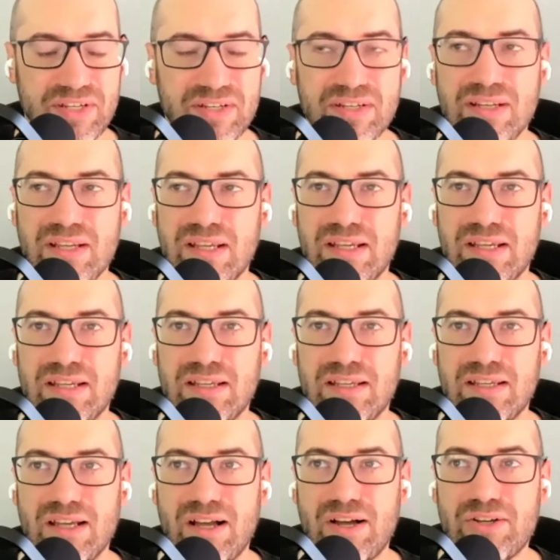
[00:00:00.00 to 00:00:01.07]
And
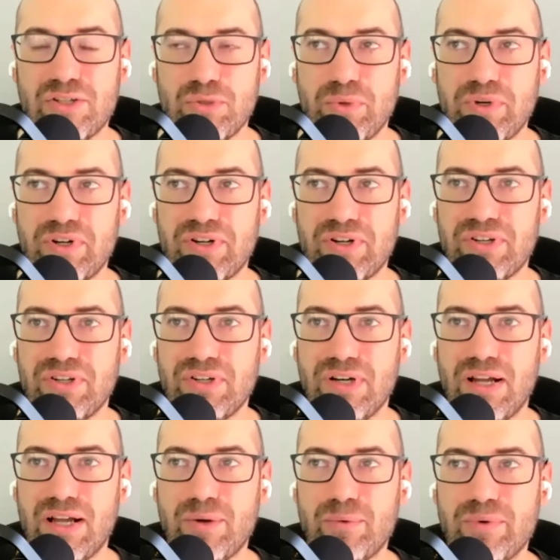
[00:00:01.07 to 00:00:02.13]
on Twitter,
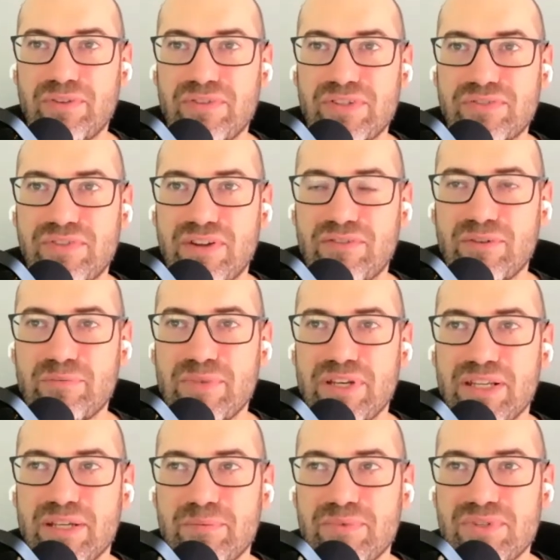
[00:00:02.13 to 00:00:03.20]
uh, one of his favorite
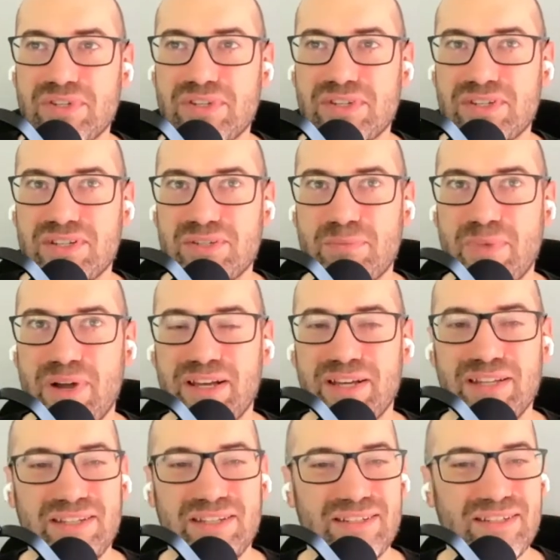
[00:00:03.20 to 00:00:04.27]
mediums, this is
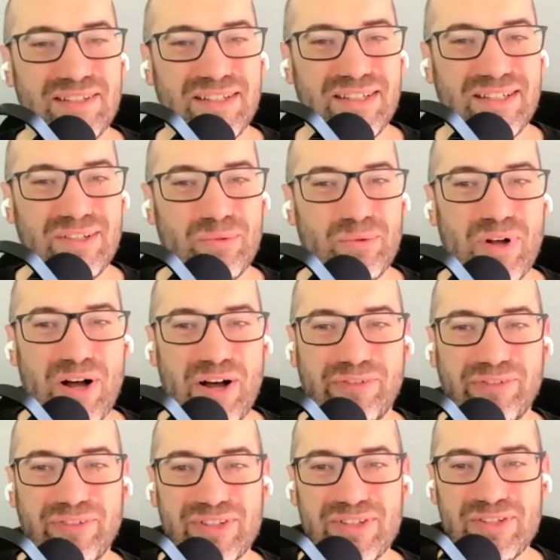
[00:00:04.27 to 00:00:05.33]
mine, he will
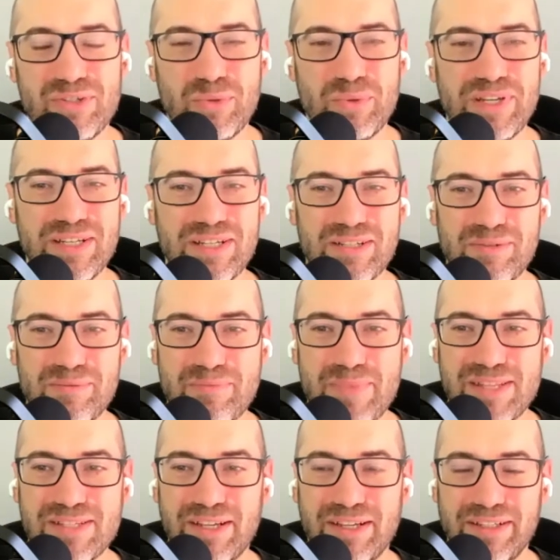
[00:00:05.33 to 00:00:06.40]
often tweet
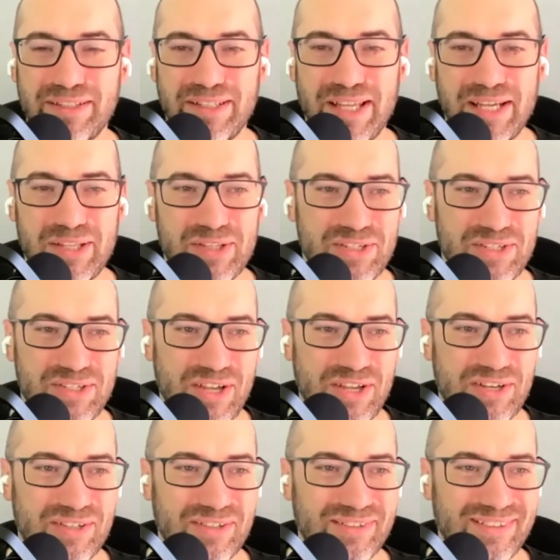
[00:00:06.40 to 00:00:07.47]
Metta like the
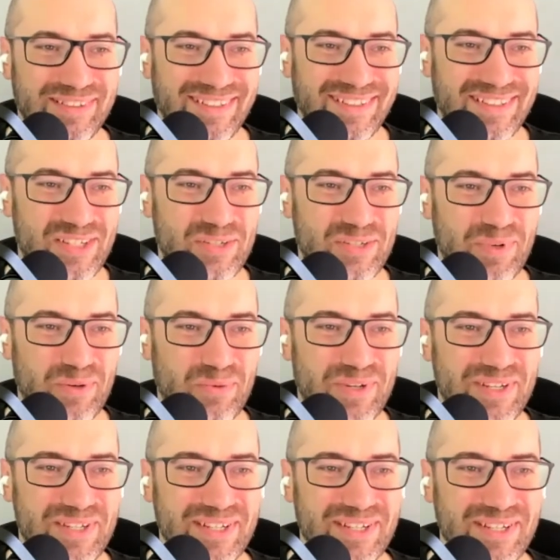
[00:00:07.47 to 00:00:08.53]
sun. This has been a
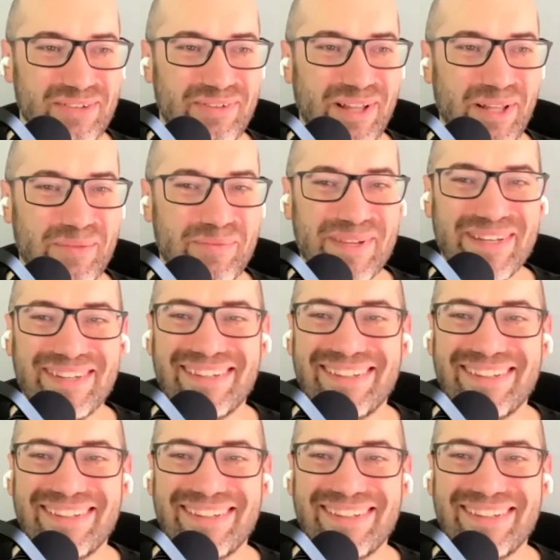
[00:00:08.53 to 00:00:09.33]
recent development.